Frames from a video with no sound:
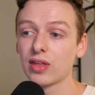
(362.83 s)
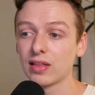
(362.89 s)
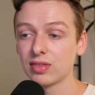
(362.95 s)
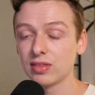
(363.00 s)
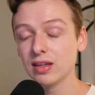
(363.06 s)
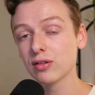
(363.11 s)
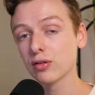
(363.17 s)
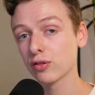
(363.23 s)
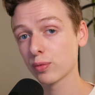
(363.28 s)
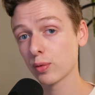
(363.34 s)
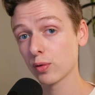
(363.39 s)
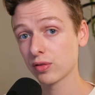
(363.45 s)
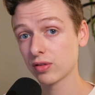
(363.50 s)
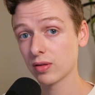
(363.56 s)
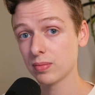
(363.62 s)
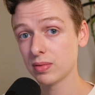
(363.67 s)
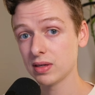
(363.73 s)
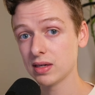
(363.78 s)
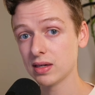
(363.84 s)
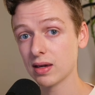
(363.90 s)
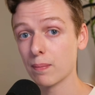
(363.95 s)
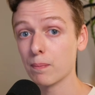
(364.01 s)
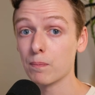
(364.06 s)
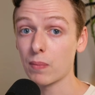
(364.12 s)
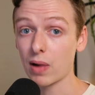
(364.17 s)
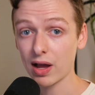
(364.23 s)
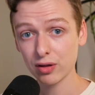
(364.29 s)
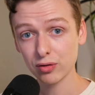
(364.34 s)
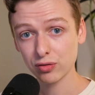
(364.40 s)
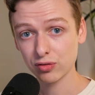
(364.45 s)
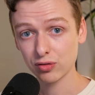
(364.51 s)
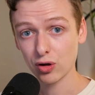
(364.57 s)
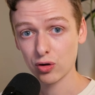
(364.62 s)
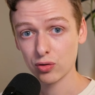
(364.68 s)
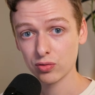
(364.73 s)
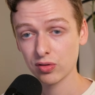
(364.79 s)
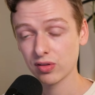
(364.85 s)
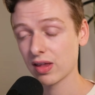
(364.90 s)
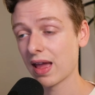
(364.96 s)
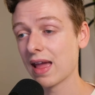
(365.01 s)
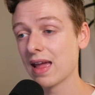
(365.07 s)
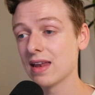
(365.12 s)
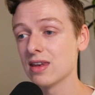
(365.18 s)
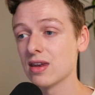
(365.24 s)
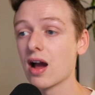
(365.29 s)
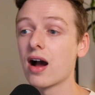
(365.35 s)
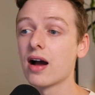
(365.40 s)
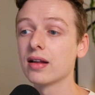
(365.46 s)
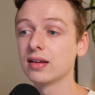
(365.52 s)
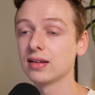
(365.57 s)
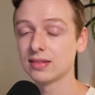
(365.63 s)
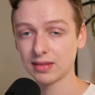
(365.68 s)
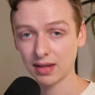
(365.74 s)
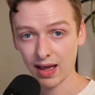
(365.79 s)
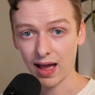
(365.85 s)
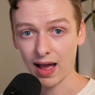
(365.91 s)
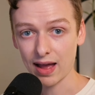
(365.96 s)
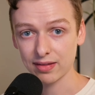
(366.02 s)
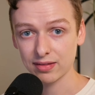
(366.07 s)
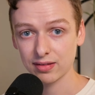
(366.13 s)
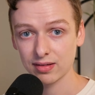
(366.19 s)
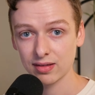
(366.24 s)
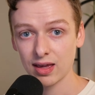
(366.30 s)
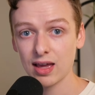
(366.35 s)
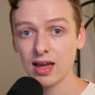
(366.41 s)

these are supposed to be milestones and not tasks.